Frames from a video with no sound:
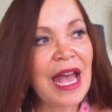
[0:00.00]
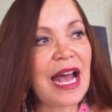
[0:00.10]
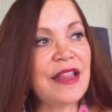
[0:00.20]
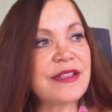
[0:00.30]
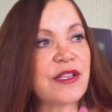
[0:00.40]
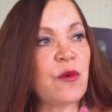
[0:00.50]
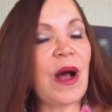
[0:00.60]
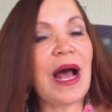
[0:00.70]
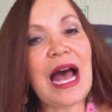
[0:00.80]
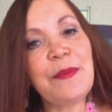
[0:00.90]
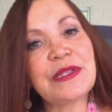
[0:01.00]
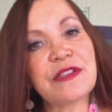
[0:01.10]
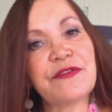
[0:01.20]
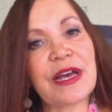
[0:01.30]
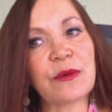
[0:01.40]
And so what happened,
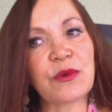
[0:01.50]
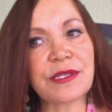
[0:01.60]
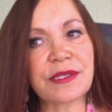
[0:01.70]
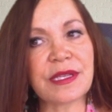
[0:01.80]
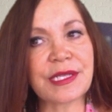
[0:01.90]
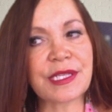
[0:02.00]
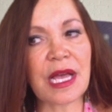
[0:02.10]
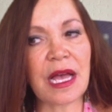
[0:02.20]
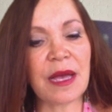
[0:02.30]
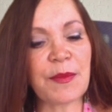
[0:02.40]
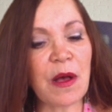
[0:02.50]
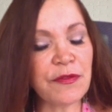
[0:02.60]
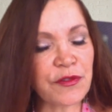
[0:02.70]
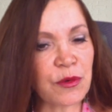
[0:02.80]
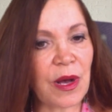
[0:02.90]
Savahna, was that
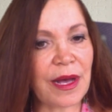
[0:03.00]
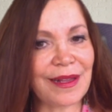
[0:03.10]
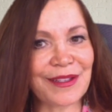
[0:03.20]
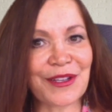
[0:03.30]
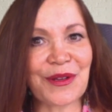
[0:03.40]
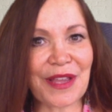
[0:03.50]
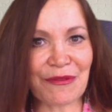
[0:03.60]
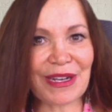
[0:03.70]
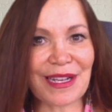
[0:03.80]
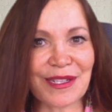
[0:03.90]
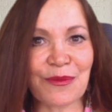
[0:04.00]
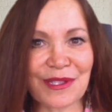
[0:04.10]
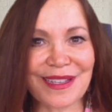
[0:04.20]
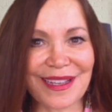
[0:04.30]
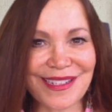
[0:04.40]
after a while, they realized I
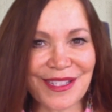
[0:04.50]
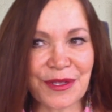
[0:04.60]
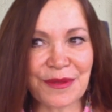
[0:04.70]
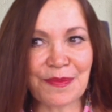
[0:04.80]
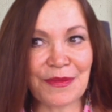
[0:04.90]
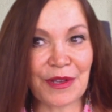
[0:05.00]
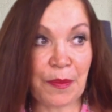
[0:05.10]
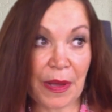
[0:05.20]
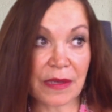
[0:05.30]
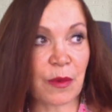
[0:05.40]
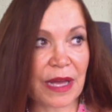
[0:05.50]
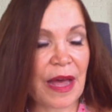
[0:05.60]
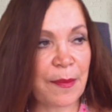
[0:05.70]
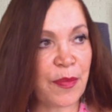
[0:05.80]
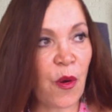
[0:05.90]
wasn't going to, pass away at
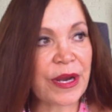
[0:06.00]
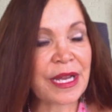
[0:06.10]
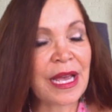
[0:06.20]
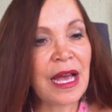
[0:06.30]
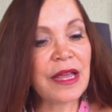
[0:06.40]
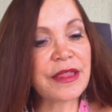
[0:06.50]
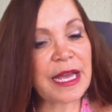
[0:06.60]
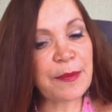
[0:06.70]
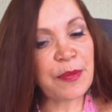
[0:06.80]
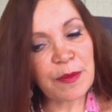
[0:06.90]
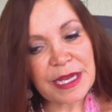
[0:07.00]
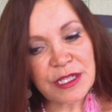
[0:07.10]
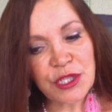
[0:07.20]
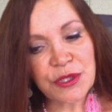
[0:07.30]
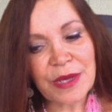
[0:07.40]
that point. They put me
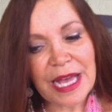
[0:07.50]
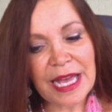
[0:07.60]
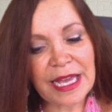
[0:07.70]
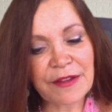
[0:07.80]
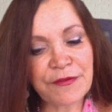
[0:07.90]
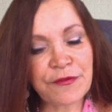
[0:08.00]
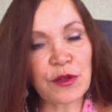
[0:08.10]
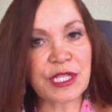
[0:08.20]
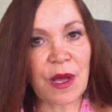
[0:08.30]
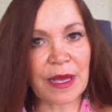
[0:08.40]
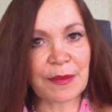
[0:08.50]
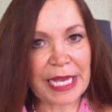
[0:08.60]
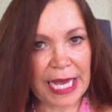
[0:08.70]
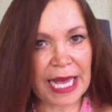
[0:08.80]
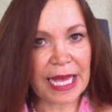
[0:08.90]
into a full-time
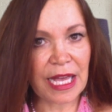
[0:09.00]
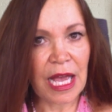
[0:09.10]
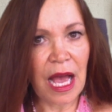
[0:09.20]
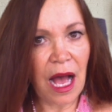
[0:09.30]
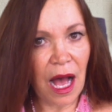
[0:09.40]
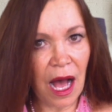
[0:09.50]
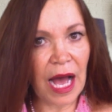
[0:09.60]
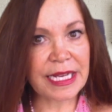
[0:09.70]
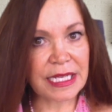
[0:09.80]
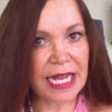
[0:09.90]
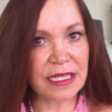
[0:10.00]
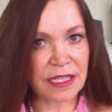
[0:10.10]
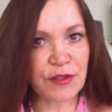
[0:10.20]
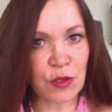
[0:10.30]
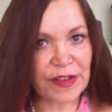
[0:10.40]
care, high
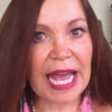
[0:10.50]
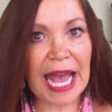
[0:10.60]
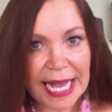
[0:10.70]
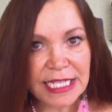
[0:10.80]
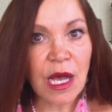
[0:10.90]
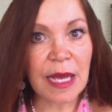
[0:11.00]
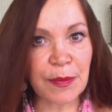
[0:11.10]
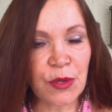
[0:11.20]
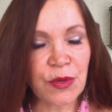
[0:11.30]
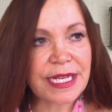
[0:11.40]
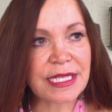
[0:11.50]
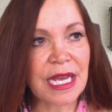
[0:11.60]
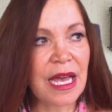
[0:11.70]
intensive sort of care type unit.